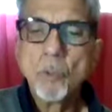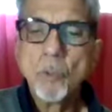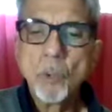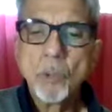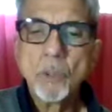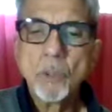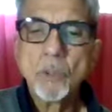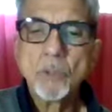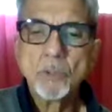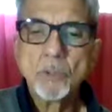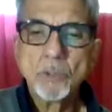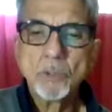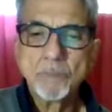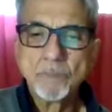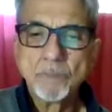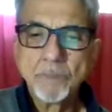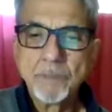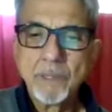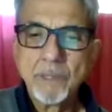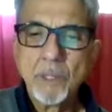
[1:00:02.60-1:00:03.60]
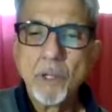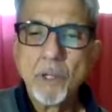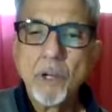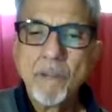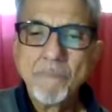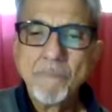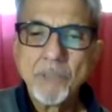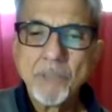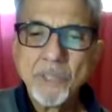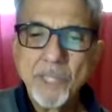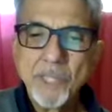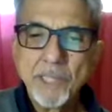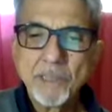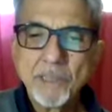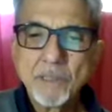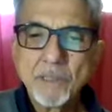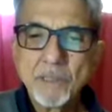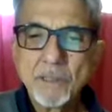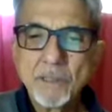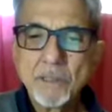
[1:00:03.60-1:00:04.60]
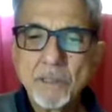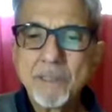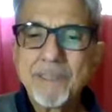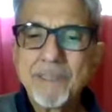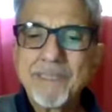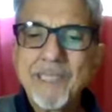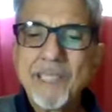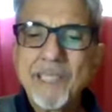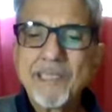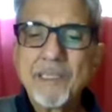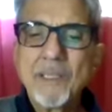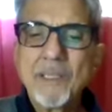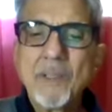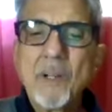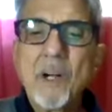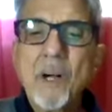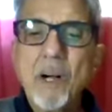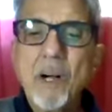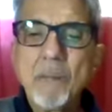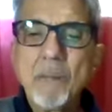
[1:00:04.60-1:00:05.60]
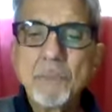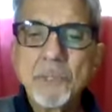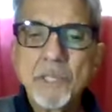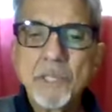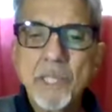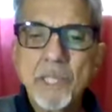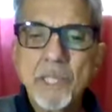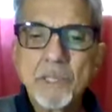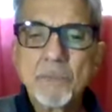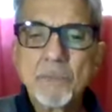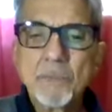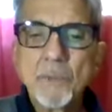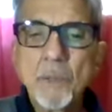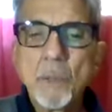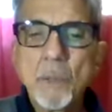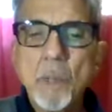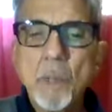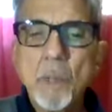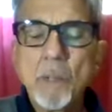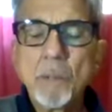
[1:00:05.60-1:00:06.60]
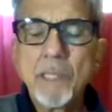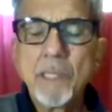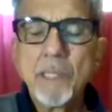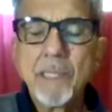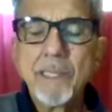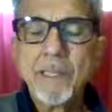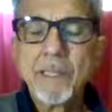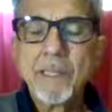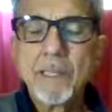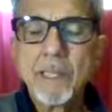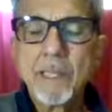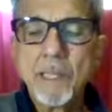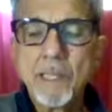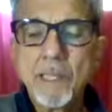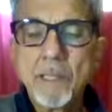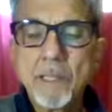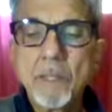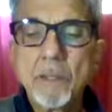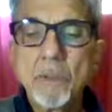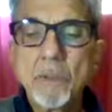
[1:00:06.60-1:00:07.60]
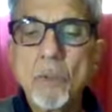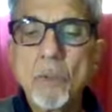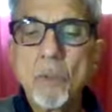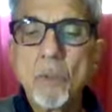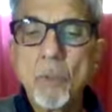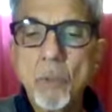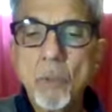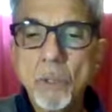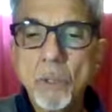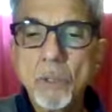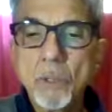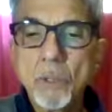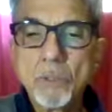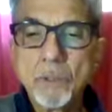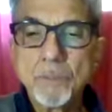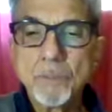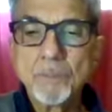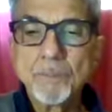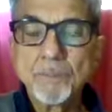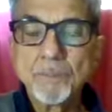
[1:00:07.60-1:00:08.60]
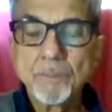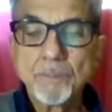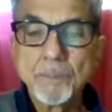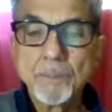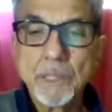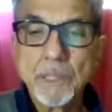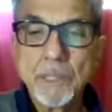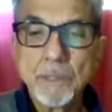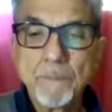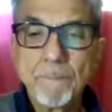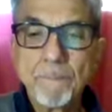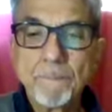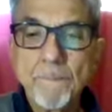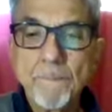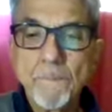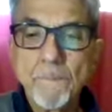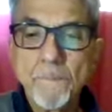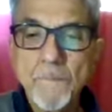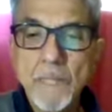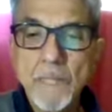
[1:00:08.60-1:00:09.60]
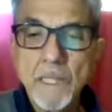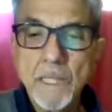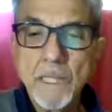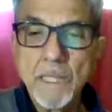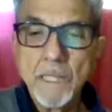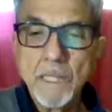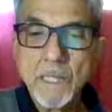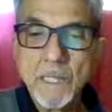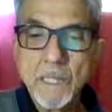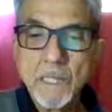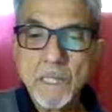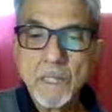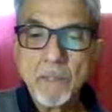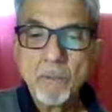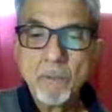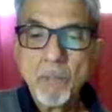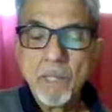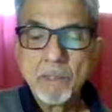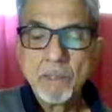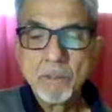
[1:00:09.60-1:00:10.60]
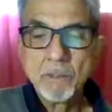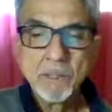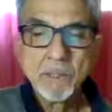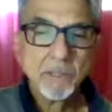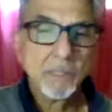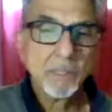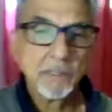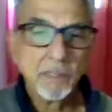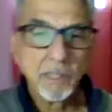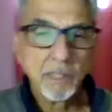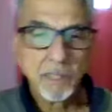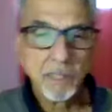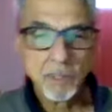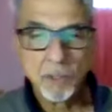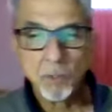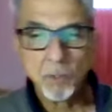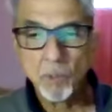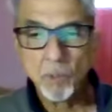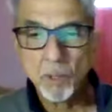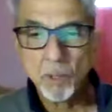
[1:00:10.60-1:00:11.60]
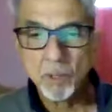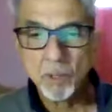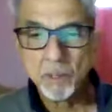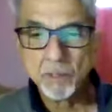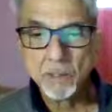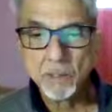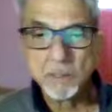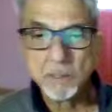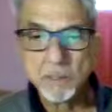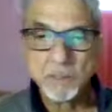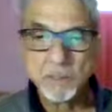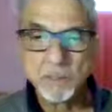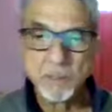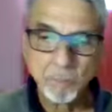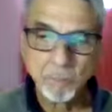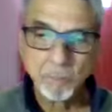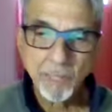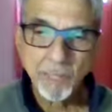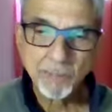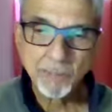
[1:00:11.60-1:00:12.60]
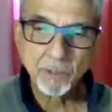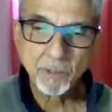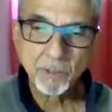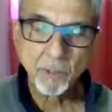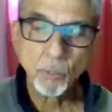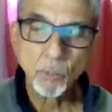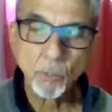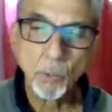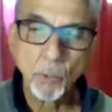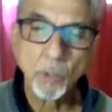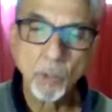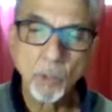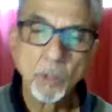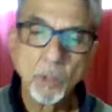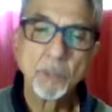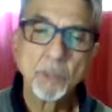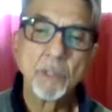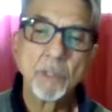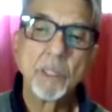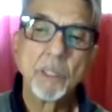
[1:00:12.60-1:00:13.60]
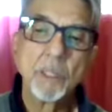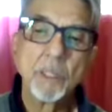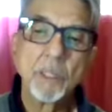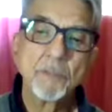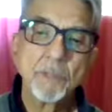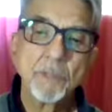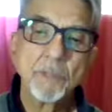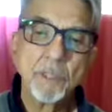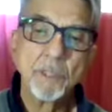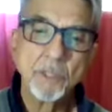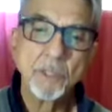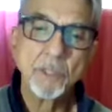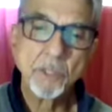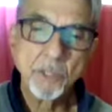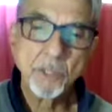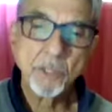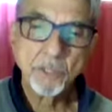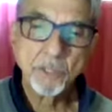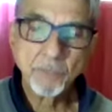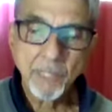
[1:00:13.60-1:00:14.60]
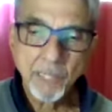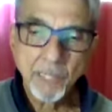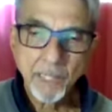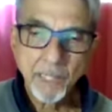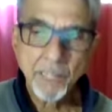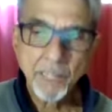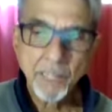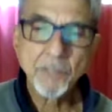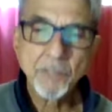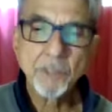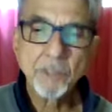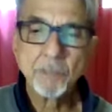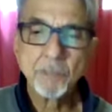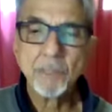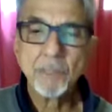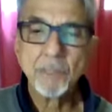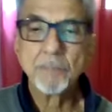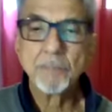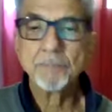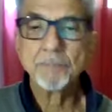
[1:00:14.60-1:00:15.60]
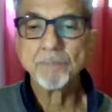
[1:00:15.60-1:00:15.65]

world. objects, subtle objects from our internal world. You know? What is the internal world? It's the mental world of the Jiva Atma,